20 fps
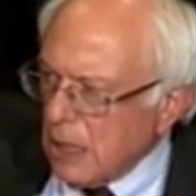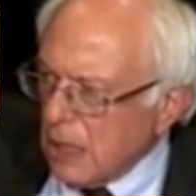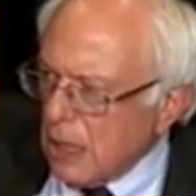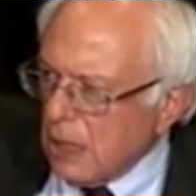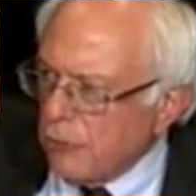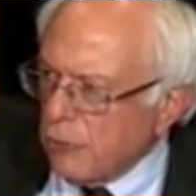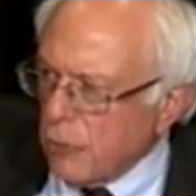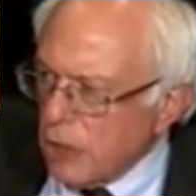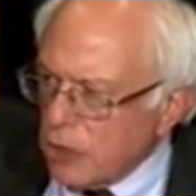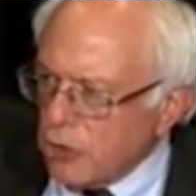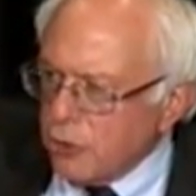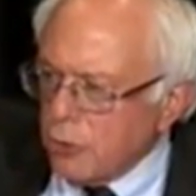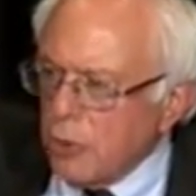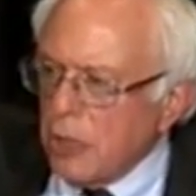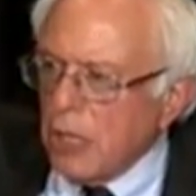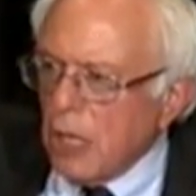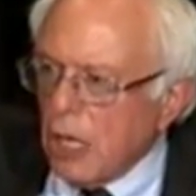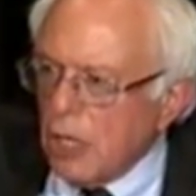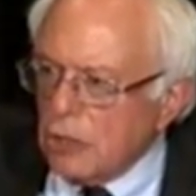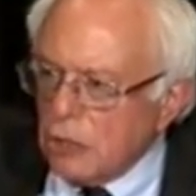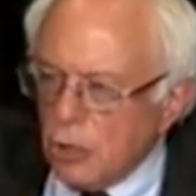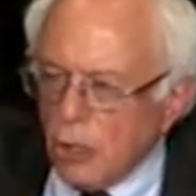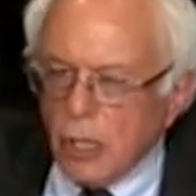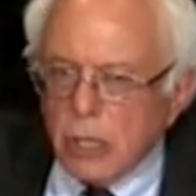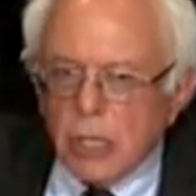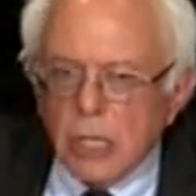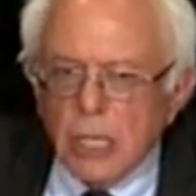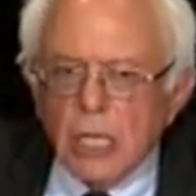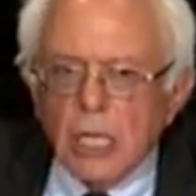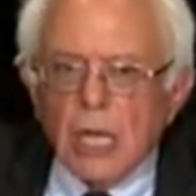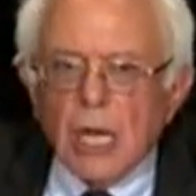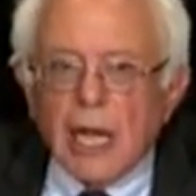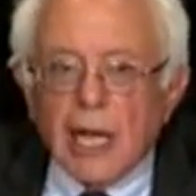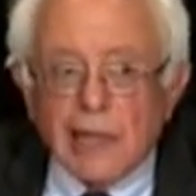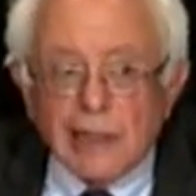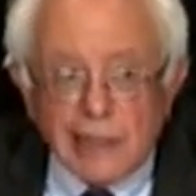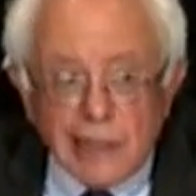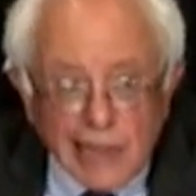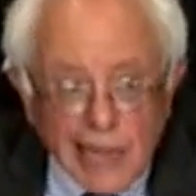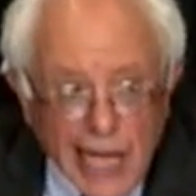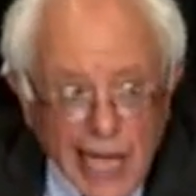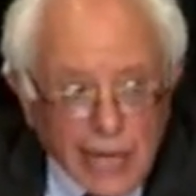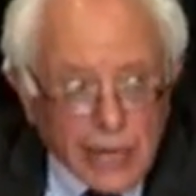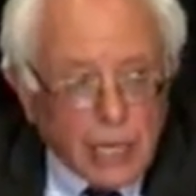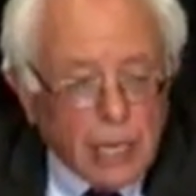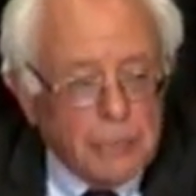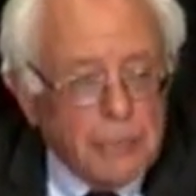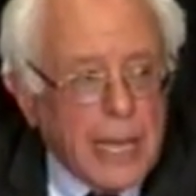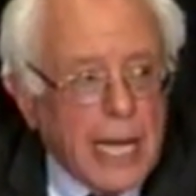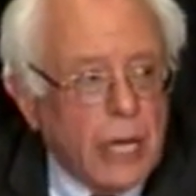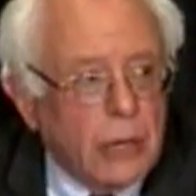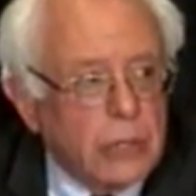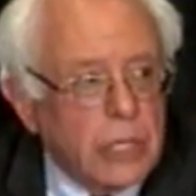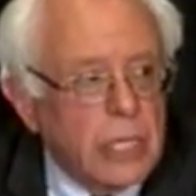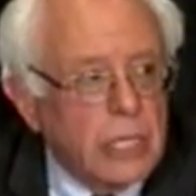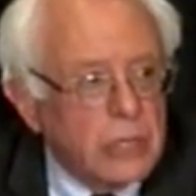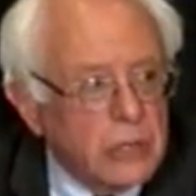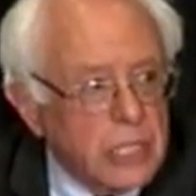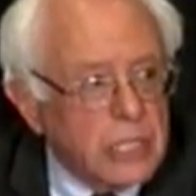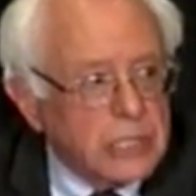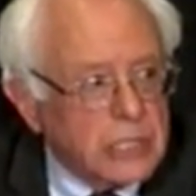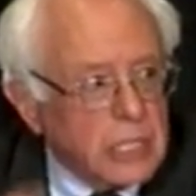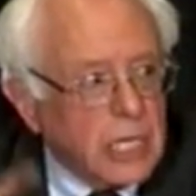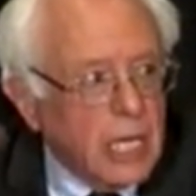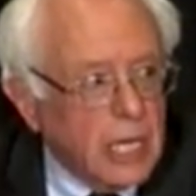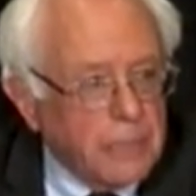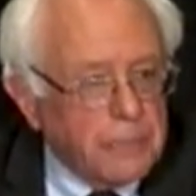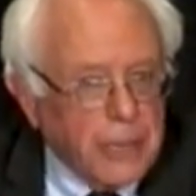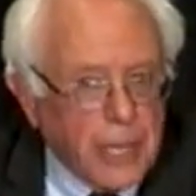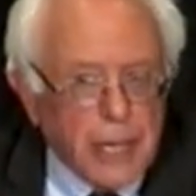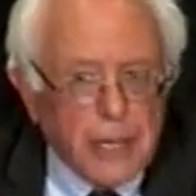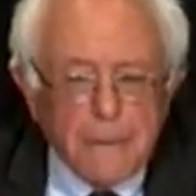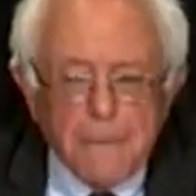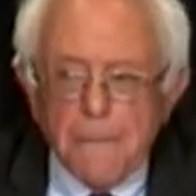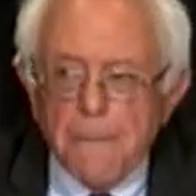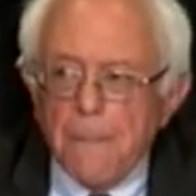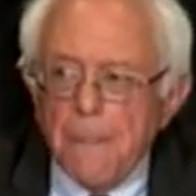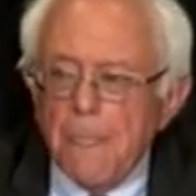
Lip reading: of which we are talking a lot about in this campaign,